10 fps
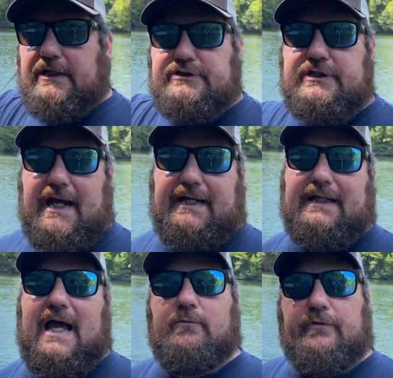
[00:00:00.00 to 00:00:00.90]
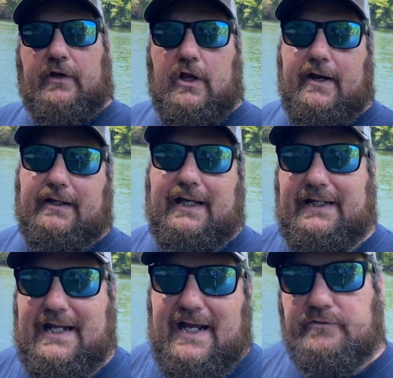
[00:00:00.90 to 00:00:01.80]
shade line with a lot of
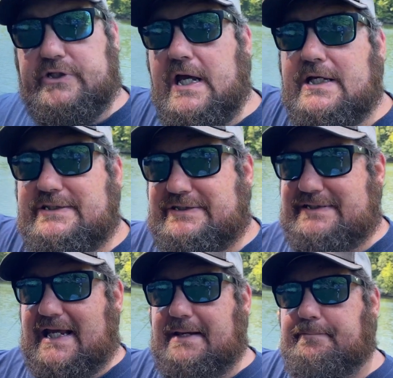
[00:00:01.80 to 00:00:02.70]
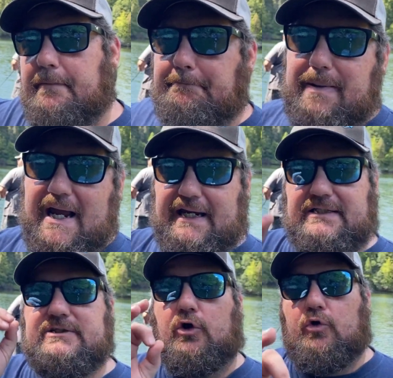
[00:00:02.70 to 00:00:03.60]
laydowns, steep
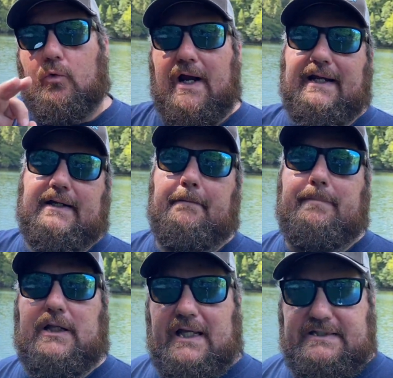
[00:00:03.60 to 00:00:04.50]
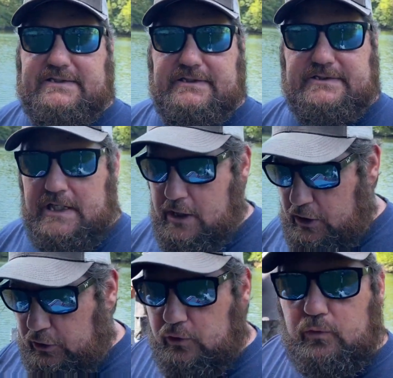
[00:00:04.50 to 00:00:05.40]
banks, great places
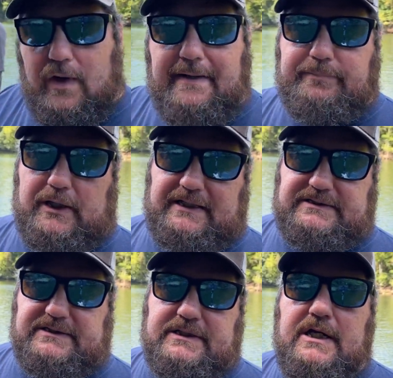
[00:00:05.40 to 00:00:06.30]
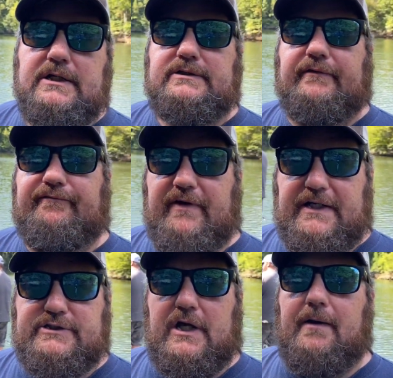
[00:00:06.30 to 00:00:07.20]
to
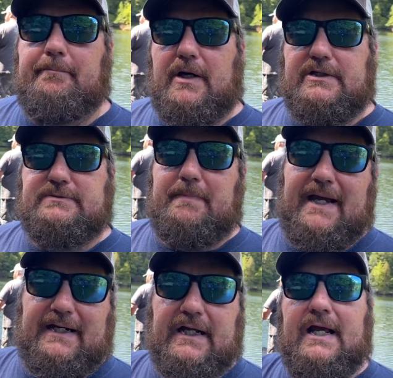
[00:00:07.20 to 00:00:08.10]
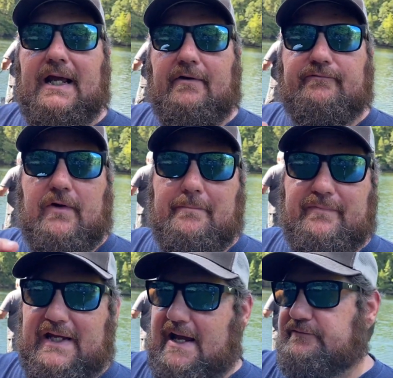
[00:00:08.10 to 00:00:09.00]
fish a buzzbait from
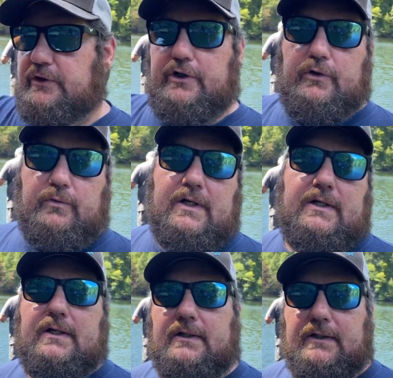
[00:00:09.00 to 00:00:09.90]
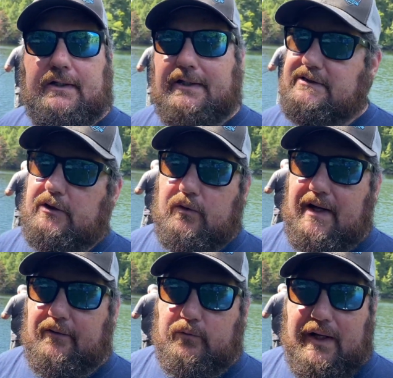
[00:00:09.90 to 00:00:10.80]
the afternoon until
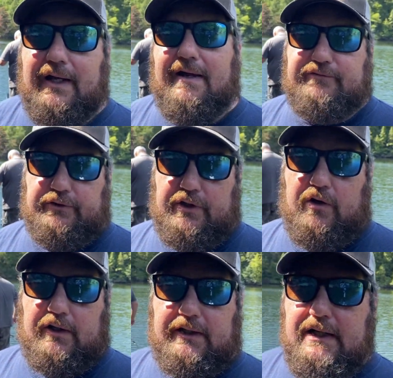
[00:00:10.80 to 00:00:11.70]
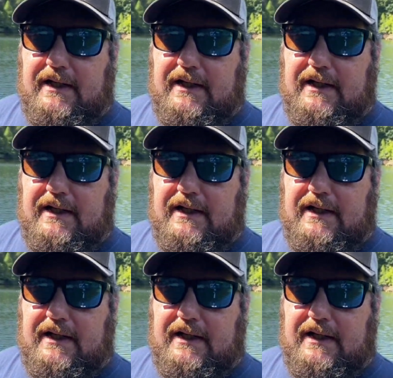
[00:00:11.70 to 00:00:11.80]
well after dark.